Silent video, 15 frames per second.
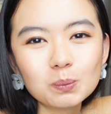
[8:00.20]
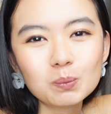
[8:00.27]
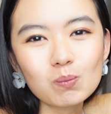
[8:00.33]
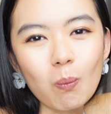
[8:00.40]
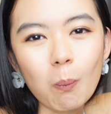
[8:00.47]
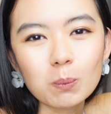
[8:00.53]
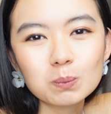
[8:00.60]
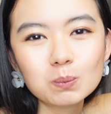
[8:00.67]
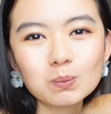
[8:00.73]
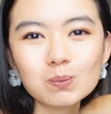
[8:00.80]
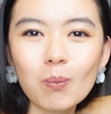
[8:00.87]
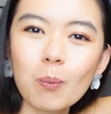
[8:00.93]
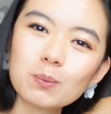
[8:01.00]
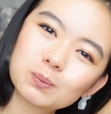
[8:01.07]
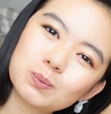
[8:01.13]
with my
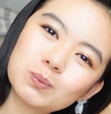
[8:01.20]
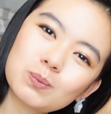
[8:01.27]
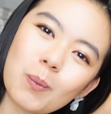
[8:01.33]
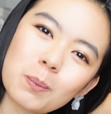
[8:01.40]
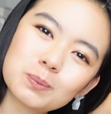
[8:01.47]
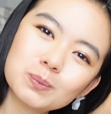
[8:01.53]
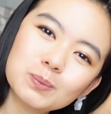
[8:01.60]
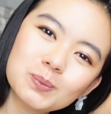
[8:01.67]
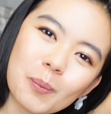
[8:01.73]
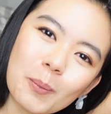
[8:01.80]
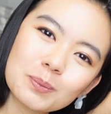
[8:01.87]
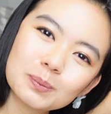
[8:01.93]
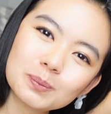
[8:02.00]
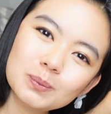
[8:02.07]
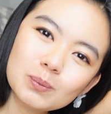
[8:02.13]
recipe, please
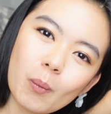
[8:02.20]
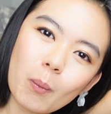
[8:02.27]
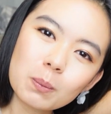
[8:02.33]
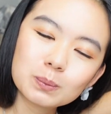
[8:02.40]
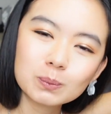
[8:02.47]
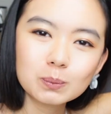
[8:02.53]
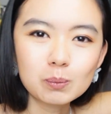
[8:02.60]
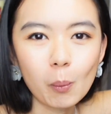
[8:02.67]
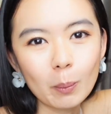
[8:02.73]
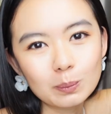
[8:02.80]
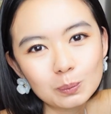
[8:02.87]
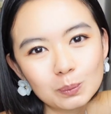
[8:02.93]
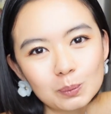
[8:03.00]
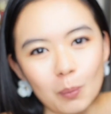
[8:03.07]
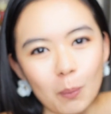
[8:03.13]
share it with me in a
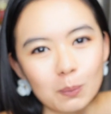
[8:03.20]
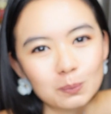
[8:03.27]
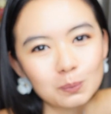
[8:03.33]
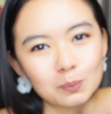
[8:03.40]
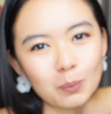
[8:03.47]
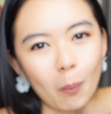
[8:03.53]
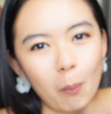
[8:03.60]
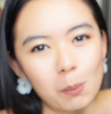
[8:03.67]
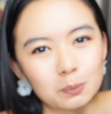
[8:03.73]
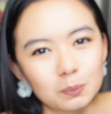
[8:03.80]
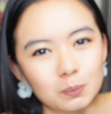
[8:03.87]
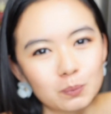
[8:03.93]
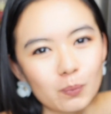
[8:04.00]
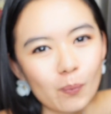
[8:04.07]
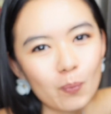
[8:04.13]
comment down below.
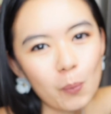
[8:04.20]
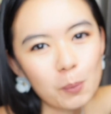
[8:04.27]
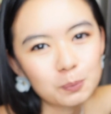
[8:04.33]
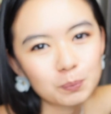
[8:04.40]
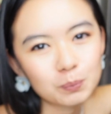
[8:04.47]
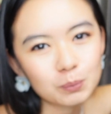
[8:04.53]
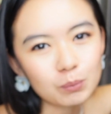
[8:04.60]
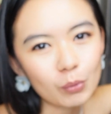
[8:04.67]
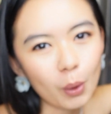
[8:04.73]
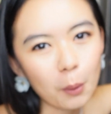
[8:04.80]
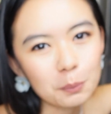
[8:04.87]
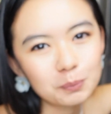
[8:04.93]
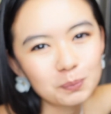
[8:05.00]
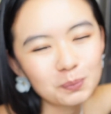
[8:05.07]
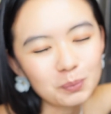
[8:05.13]
I would really love
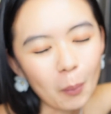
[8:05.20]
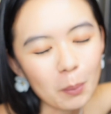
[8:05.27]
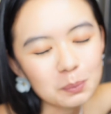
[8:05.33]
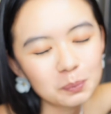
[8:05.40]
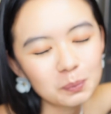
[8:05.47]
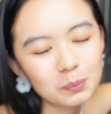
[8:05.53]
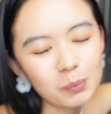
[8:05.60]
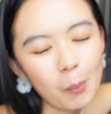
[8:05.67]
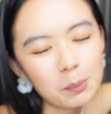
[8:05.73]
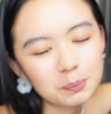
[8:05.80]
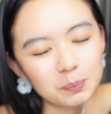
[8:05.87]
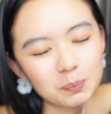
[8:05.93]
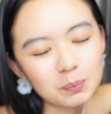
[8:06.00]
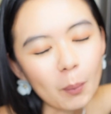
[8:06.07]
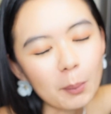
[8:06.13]
to know what have you
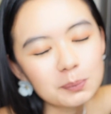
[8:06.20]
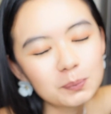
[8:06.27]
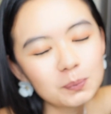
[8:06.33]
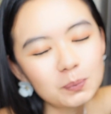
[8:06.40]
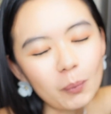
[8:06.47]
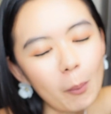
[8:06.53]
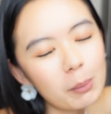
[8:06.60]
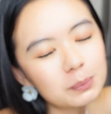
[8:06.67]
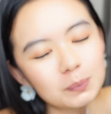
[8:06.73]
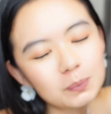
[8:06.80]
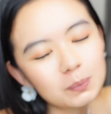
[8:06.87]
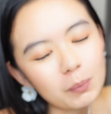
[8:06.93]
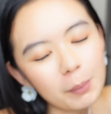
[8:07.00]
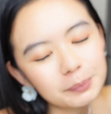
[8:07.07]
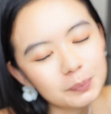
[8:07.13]
tried.
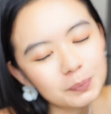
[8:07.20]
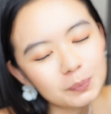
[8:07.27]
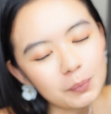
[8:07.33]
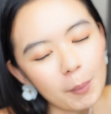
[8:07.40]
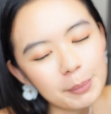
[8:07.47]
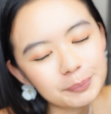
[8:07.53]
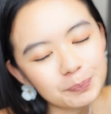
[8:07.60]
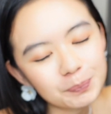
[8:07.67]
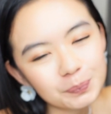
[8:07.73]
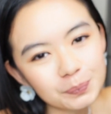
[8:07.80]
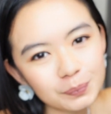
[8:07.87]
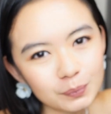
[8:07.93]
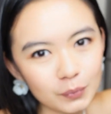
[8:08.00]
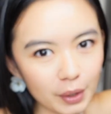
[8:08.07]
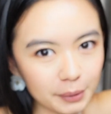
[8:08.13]
Now, while we're
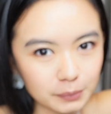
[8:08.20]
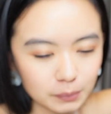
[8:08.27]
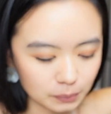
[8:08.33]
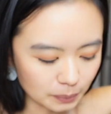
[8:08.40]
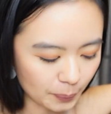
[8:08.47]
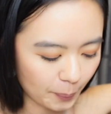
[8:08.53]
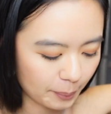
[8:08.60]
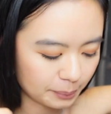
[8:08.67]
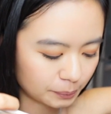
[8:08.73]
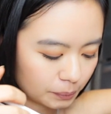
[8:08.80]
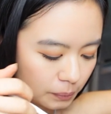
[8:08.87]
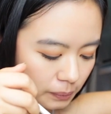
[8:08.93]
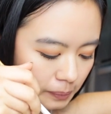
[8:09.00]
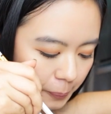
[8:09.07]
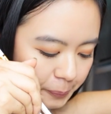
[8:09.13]
enjoying this super
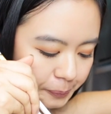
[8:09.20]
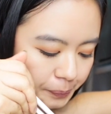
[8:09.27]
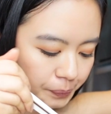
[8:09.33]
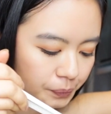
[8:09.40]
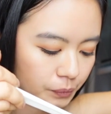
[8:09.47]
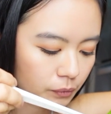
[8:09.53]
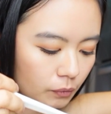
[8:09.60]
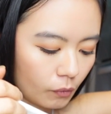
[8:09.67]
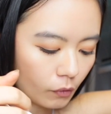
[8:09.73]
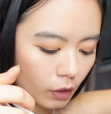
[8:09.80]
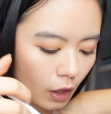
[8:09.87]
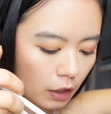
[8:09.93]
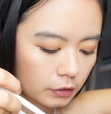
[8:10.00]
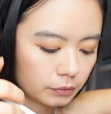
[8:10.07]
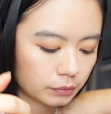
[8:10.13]
tasty garlic pea
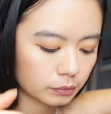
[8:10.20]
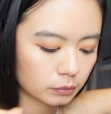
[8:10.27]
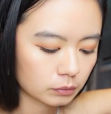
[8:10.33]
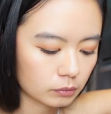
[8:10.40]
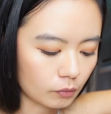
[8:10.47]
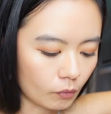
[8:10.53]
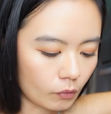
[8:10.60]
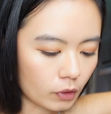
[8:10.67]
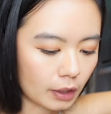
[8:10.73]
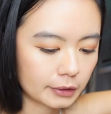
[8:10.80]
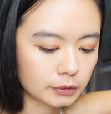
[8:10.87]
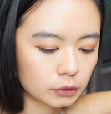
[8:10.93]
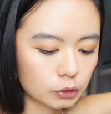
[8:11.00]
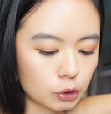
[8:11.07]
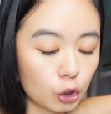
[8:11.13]
shoots, let's
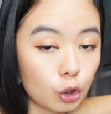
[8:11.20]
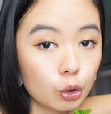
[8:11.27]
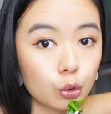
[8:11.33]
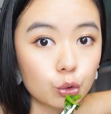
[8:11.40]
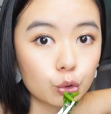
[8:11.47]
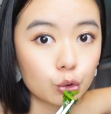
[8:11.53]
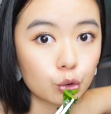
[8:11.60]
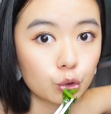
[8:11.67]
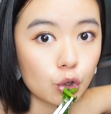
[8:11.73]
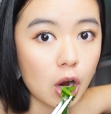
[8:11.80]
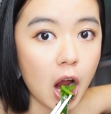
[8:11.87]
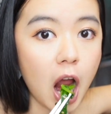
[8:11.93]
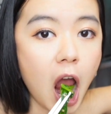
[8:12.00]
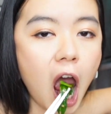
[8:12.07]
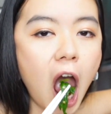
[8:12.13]
learn how to say it in
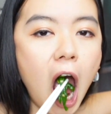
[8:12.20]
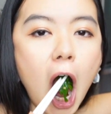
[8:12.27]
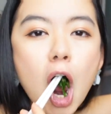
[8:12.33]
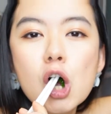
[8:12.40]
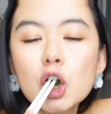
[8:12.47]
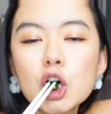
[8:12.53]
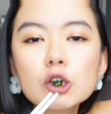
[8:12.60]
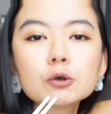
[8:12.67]
Chinese.